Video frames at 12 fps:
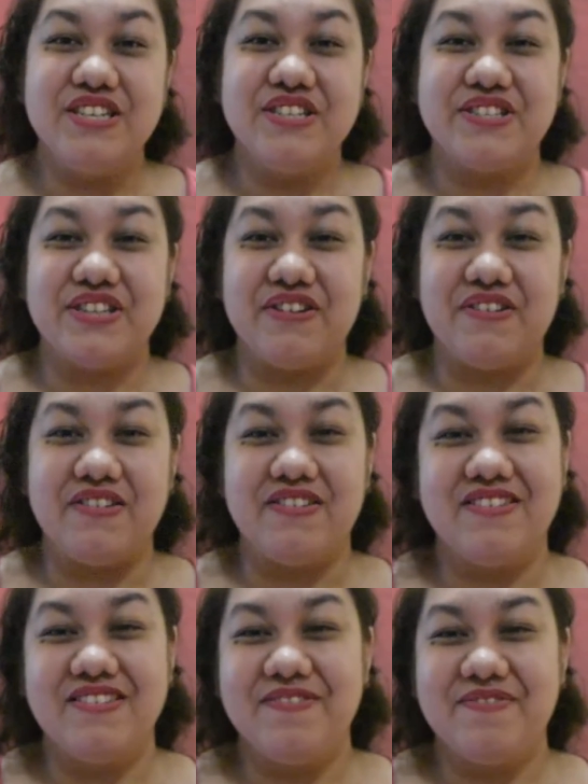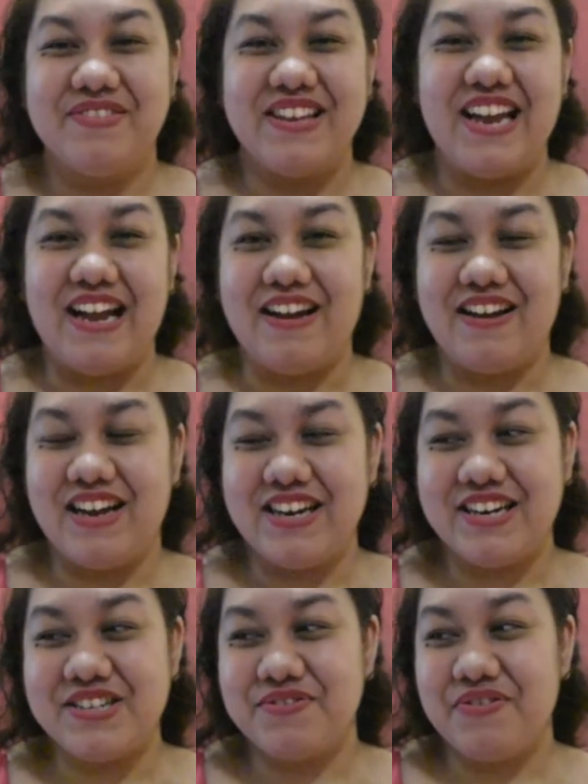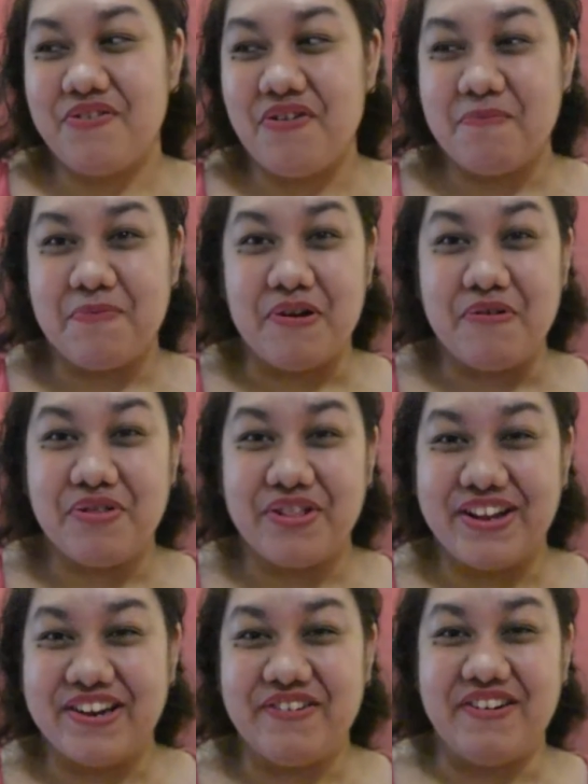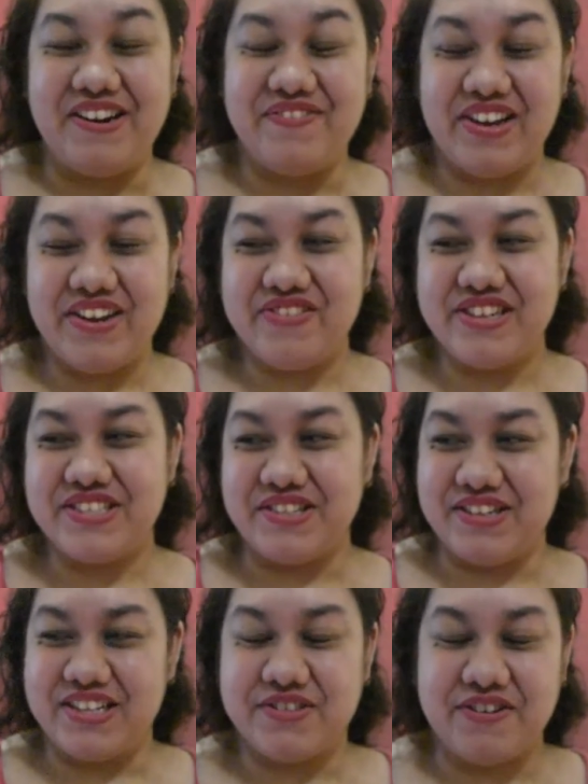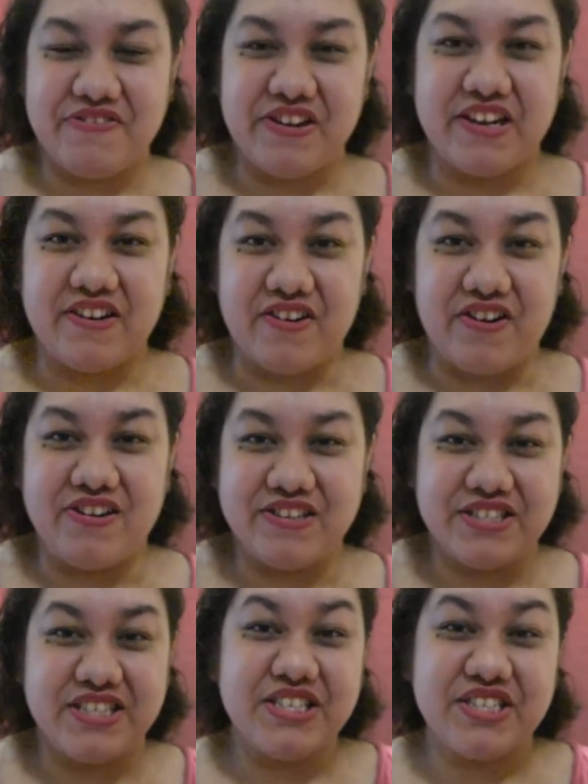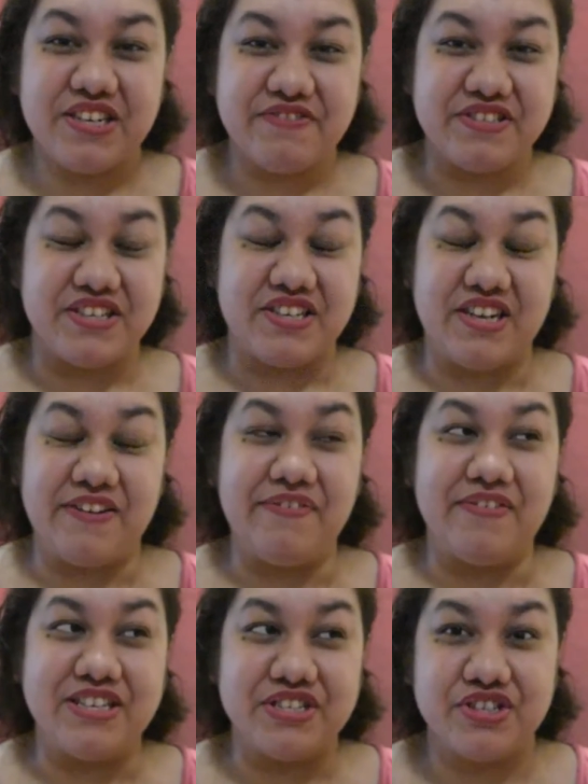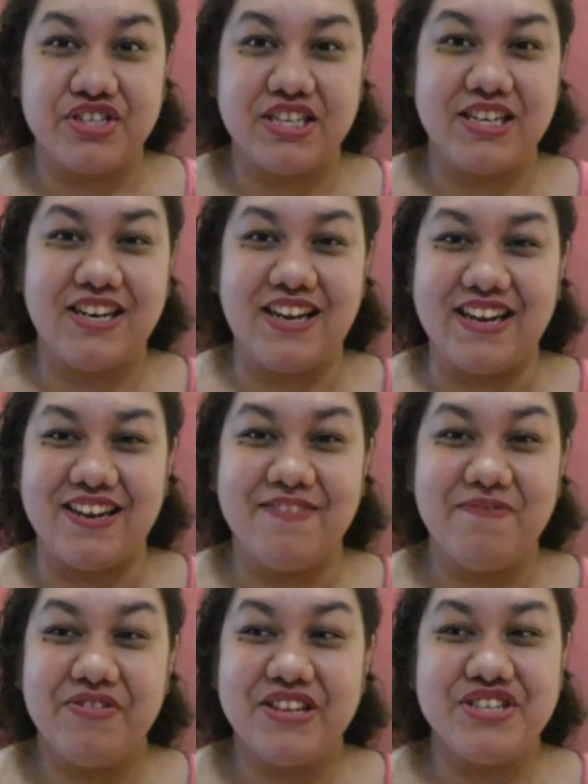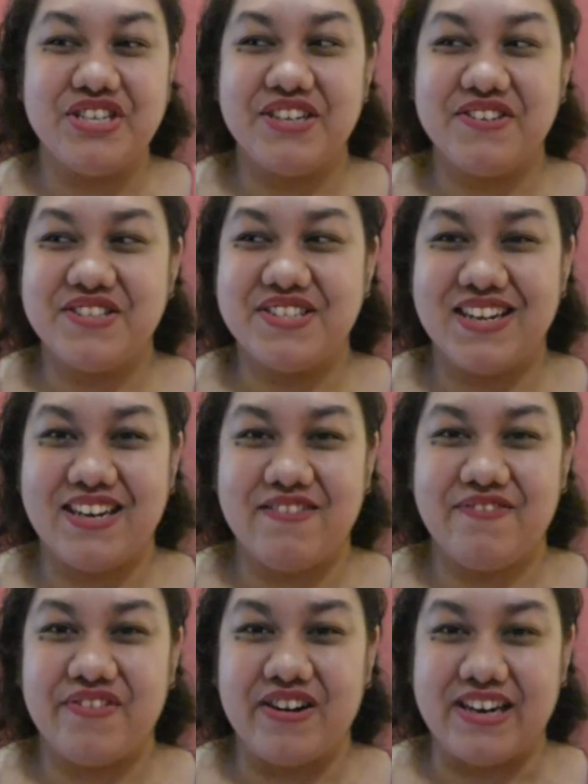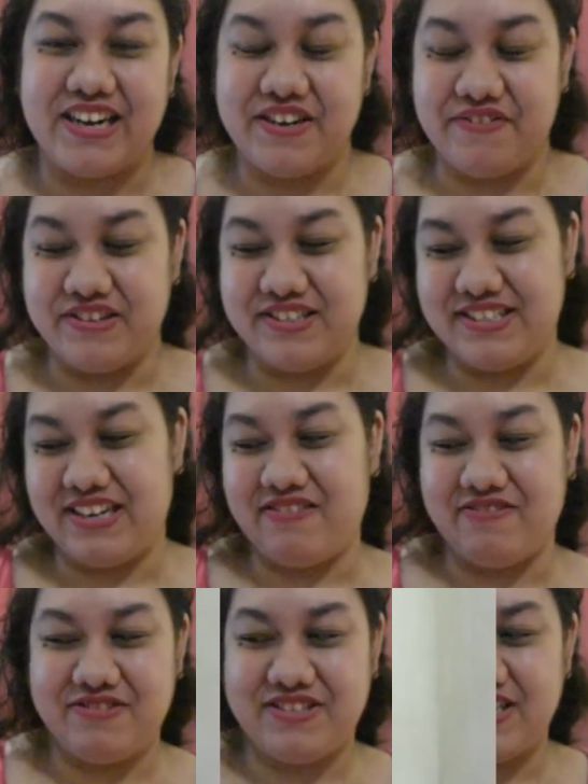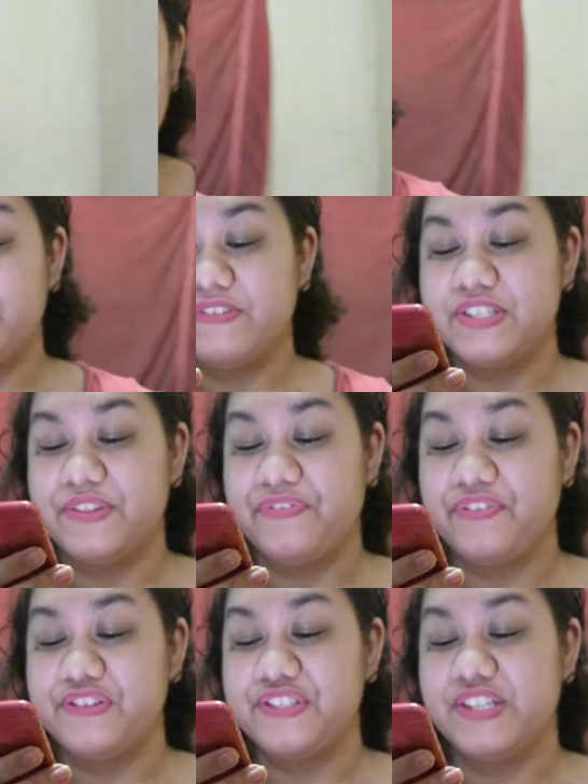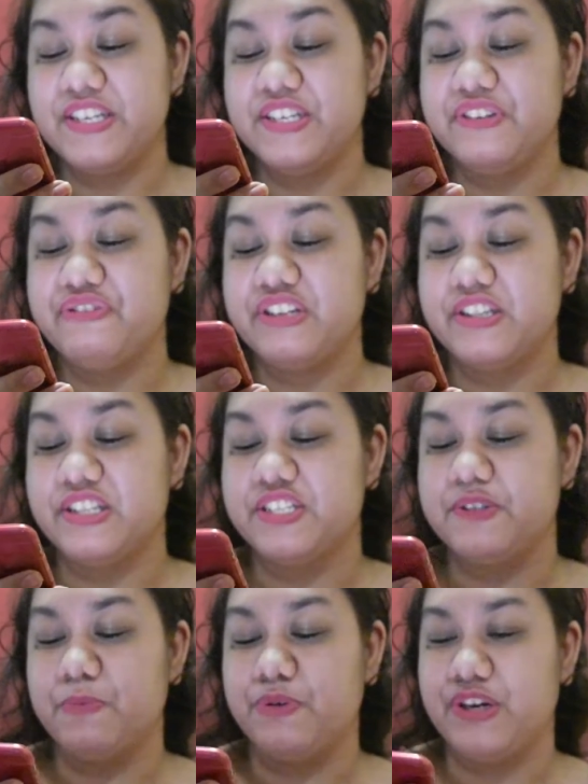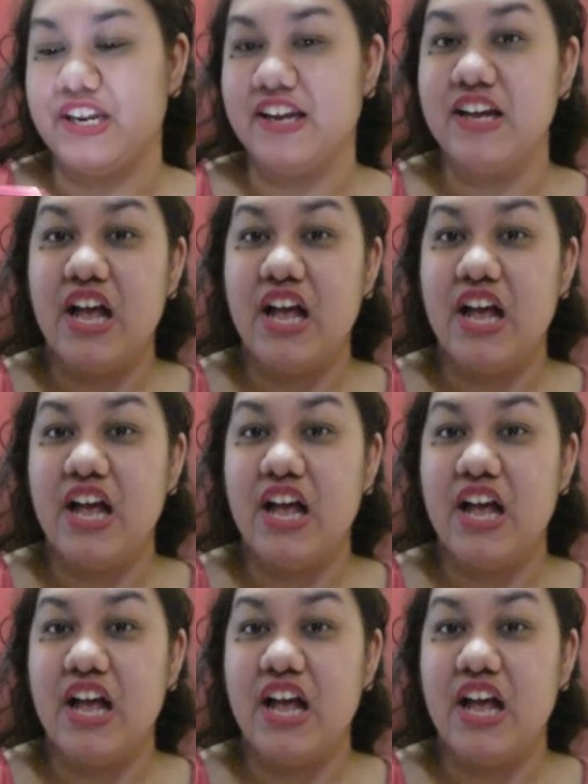So yeah, I guess we were both like crybabies, so that's why we get along. CJ was the tough one. She could stay over at anyone's house. What was the first thing you did this morning?